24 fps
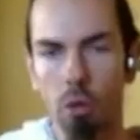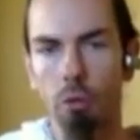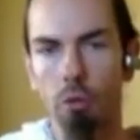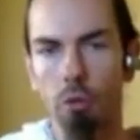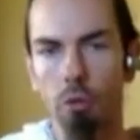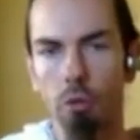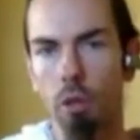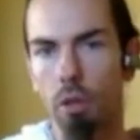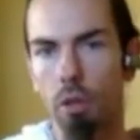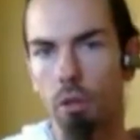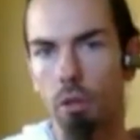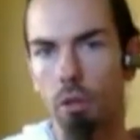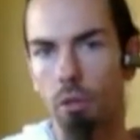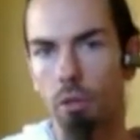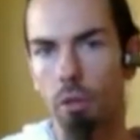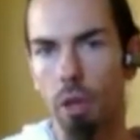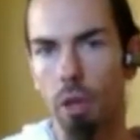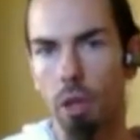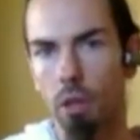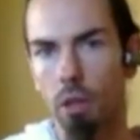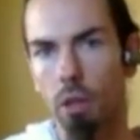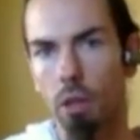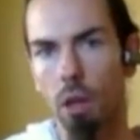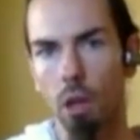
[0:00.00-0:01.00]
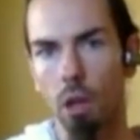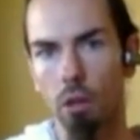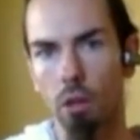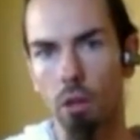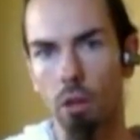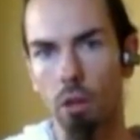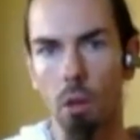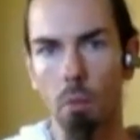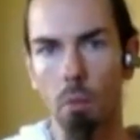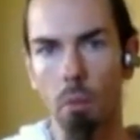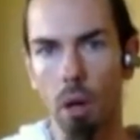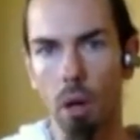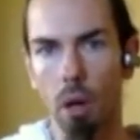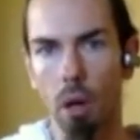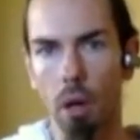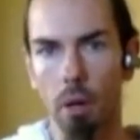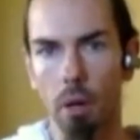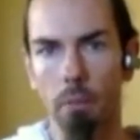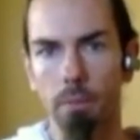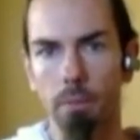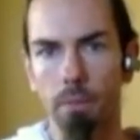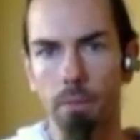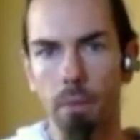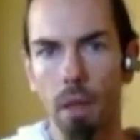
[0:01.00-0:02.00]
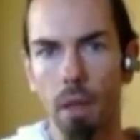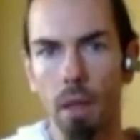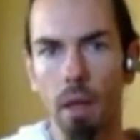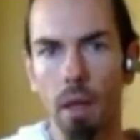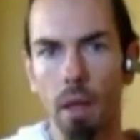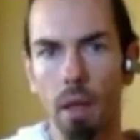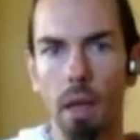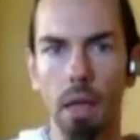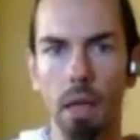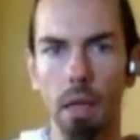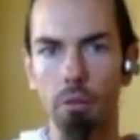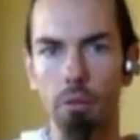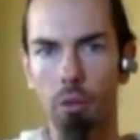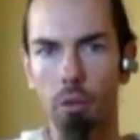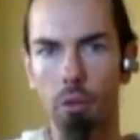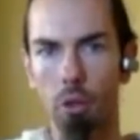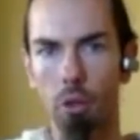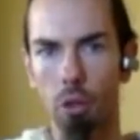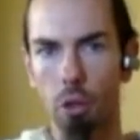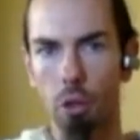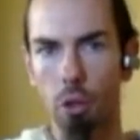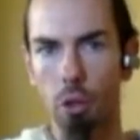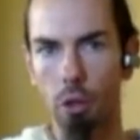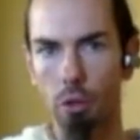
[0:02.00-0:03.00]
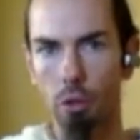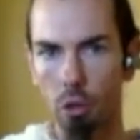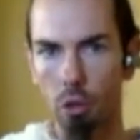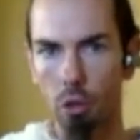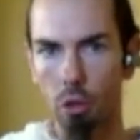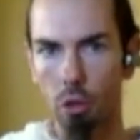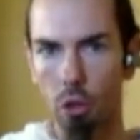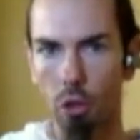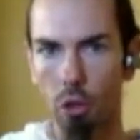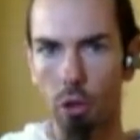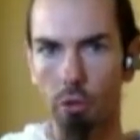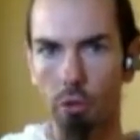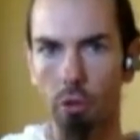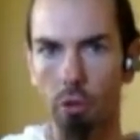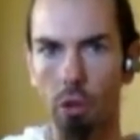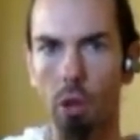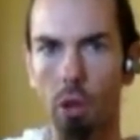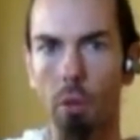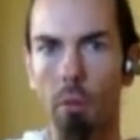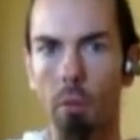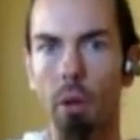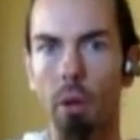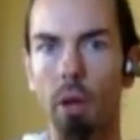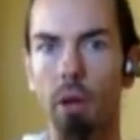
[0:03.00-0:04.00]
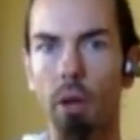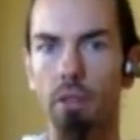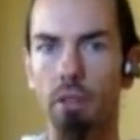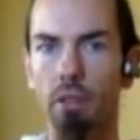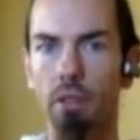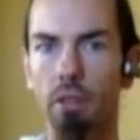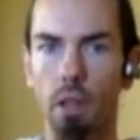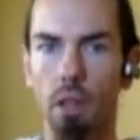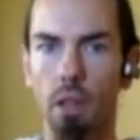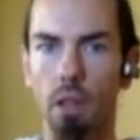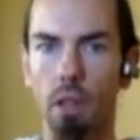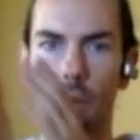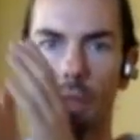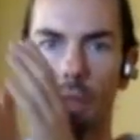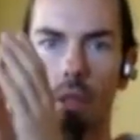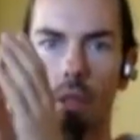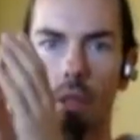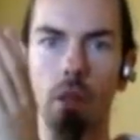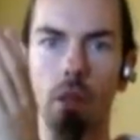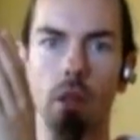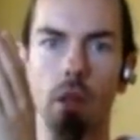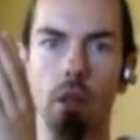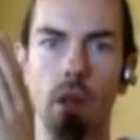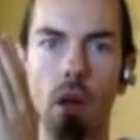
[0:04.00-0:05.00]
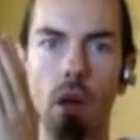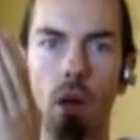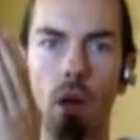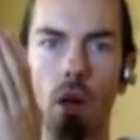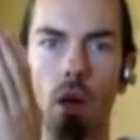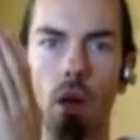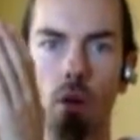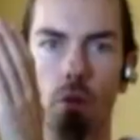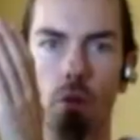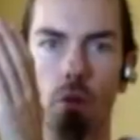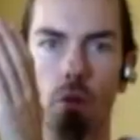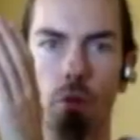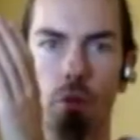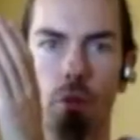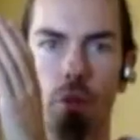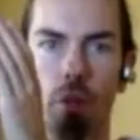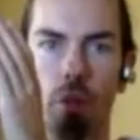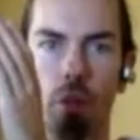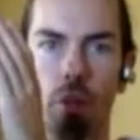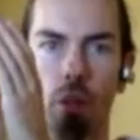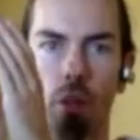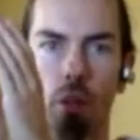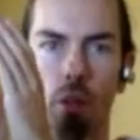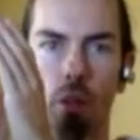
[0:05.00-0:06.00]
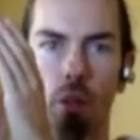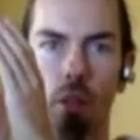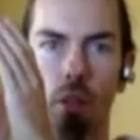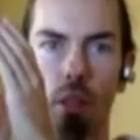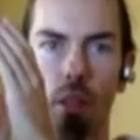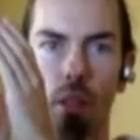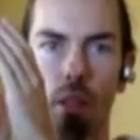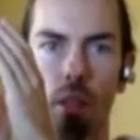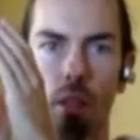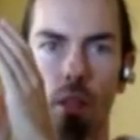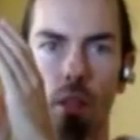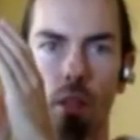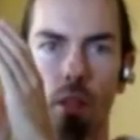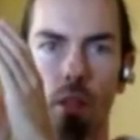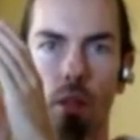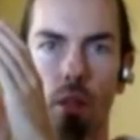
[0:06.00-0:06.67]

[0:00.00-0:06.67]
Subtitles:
different effects on the lumbar. If the curvature of the lumbar is already fairly